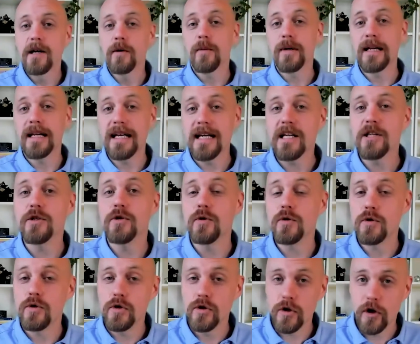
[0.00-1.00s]
We need
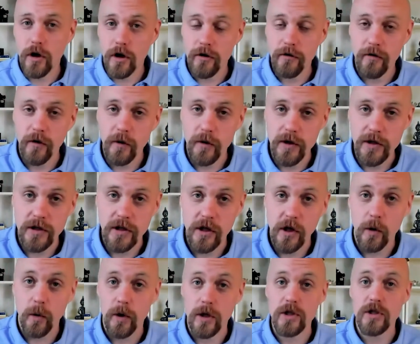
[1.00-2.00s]
to start
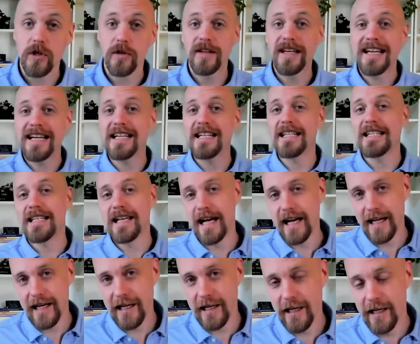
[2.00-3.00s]
focusing on what's on the
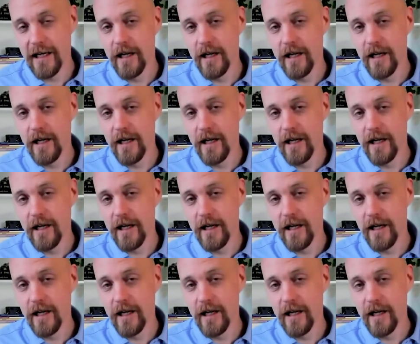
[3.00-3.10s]
inside.